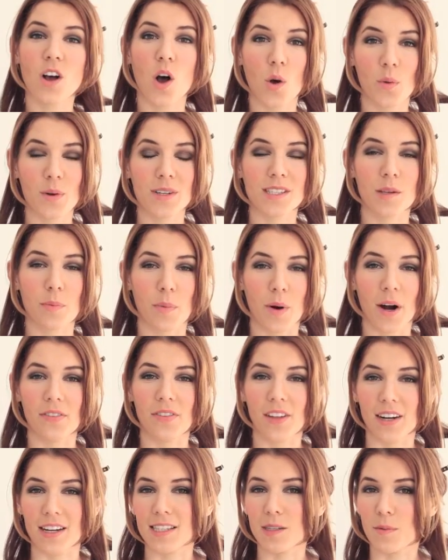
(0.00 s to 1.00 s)
always the part
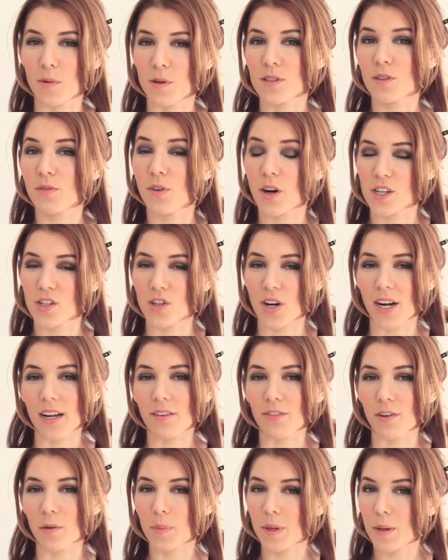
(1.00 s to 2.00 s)
that is the most frustrating
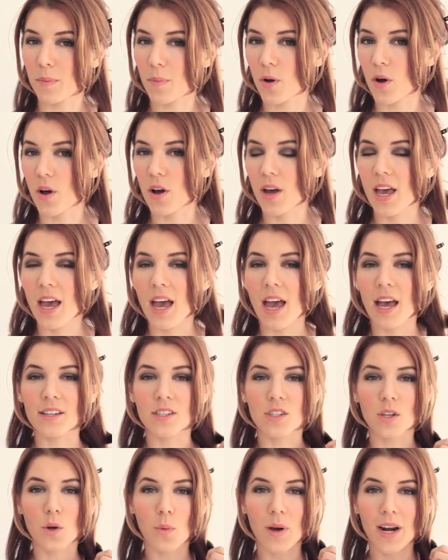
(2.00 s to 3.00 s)
for people. And
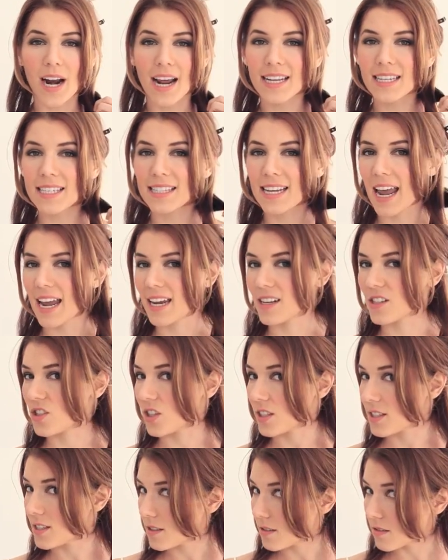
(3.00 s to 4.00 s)
so what I say is
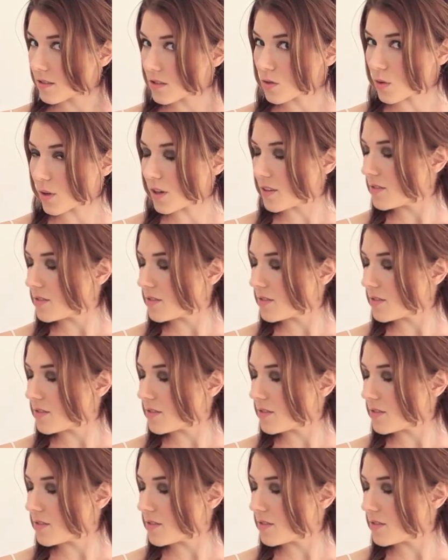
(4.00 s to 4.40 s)
just sort of